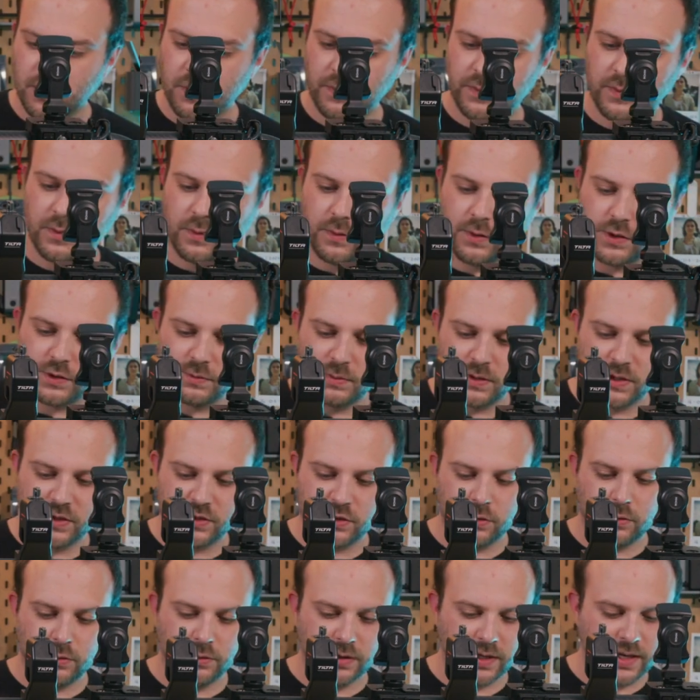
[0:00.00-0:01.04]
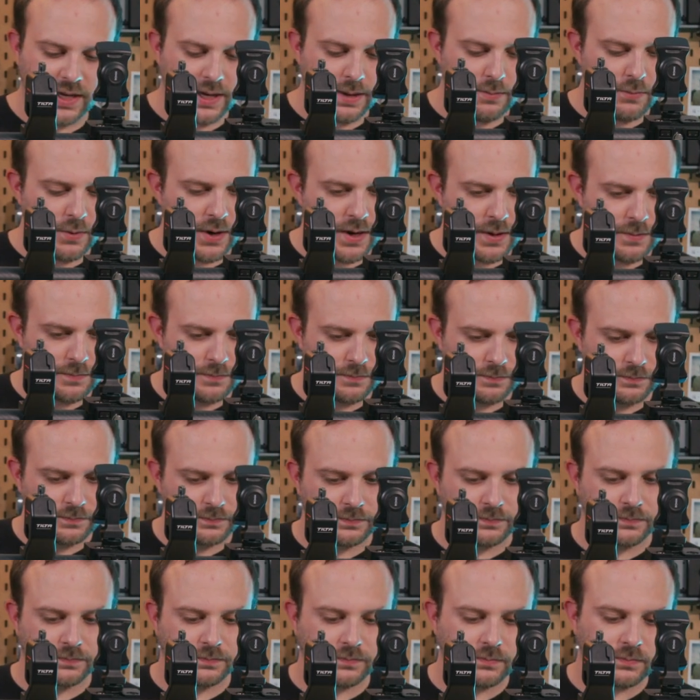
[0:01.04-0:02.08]
Of course, we can turn on the camera,
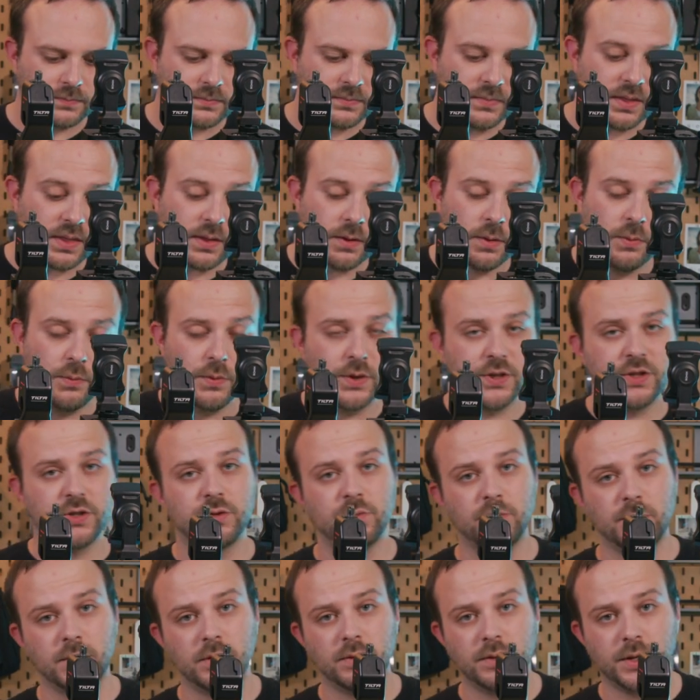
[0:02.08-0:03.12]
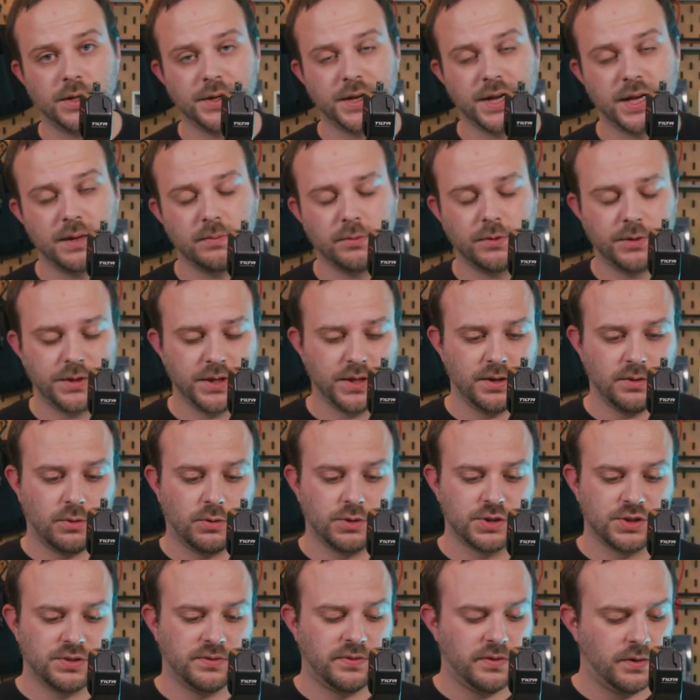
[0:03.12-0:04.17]
which will enable the
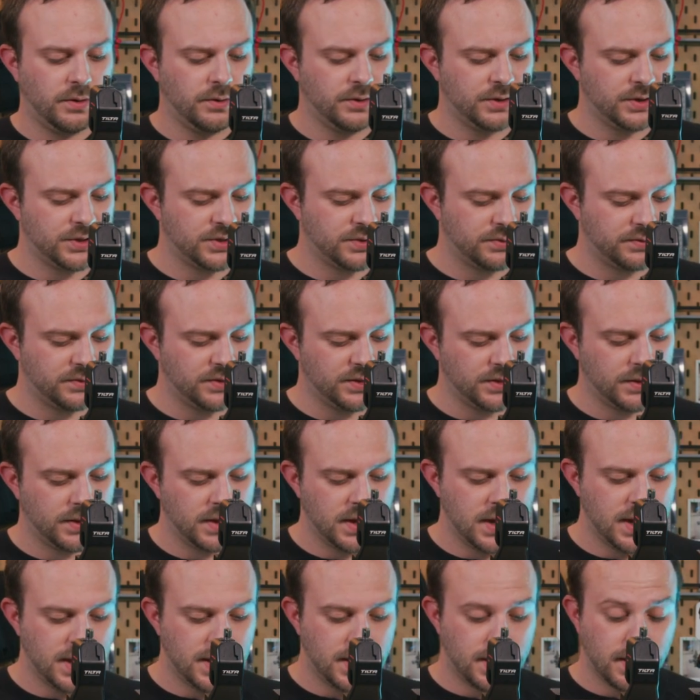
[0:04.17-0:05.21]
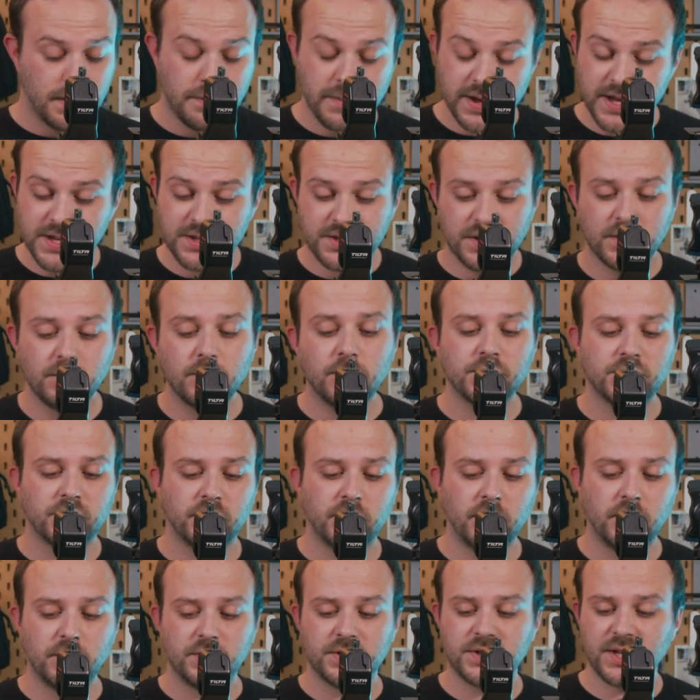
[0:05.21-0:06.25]
autofocus of the amazing
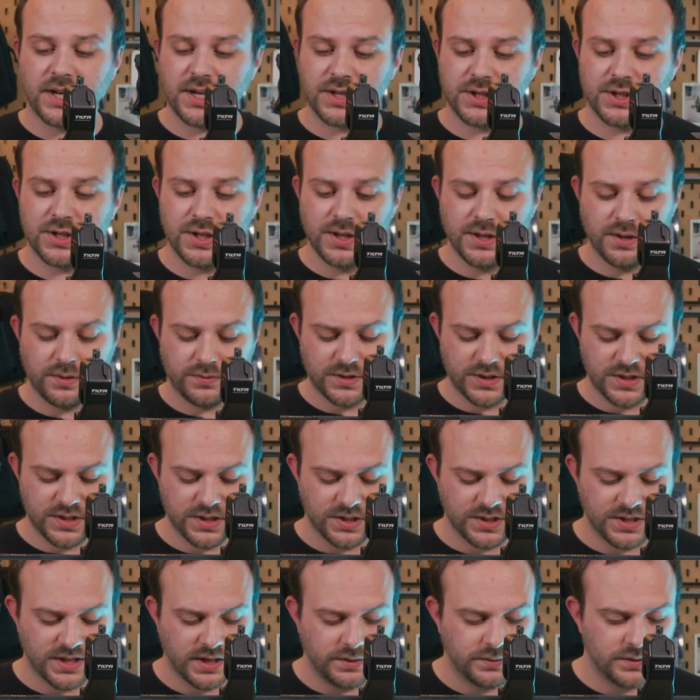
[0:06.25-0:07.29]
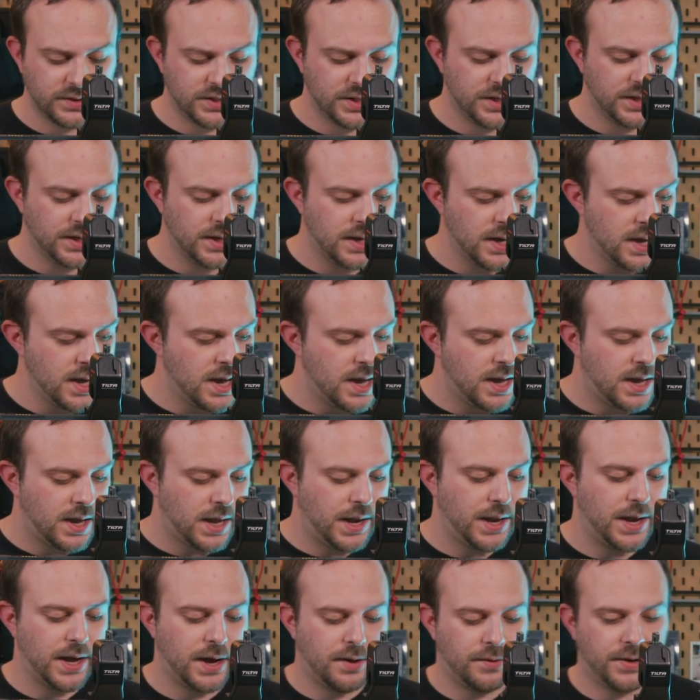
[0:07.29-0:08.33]
autofocus actually of the C70.
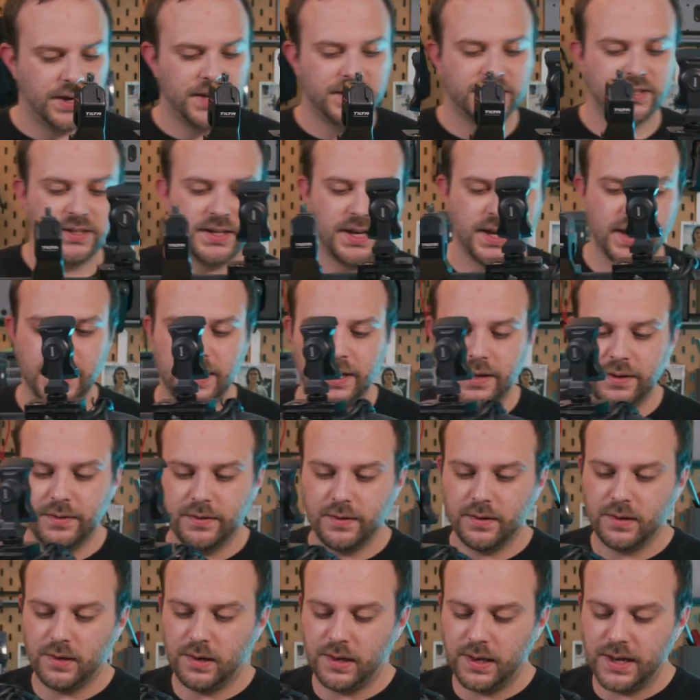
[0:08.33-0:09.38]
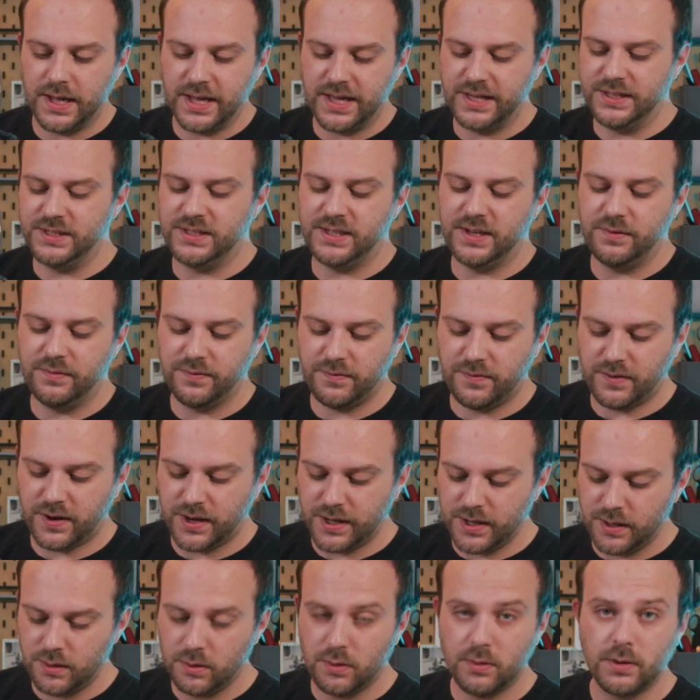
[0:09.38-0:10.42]
And now as a last and
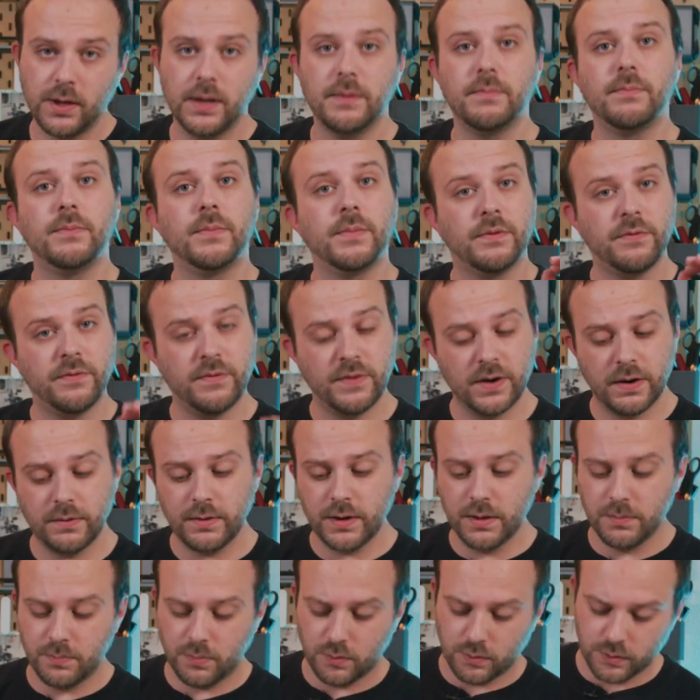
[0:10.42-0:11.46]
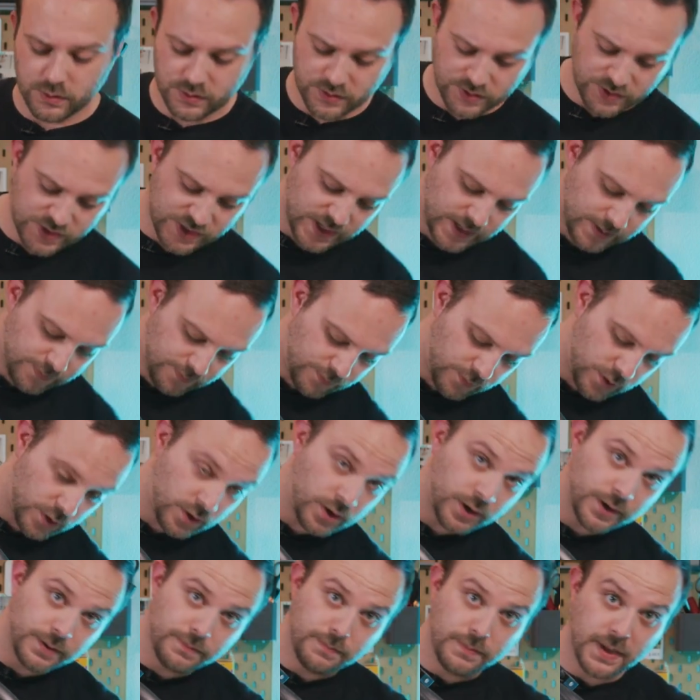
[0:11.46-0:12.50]
final and very important step, we're
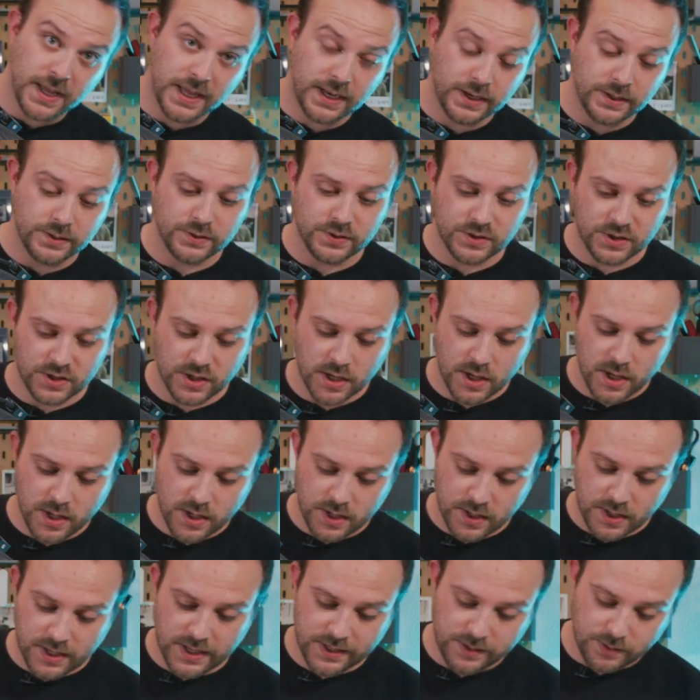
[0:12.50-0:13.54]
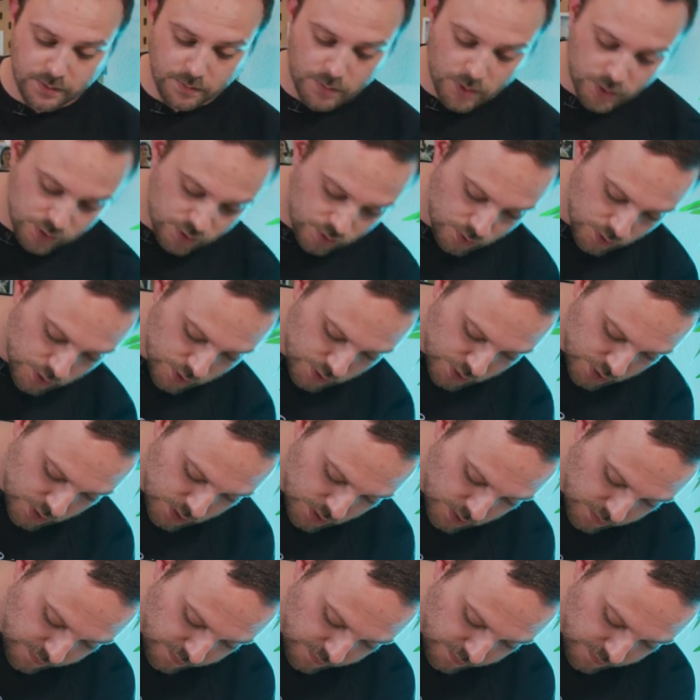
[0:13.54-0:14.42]
gonna balance, let the motors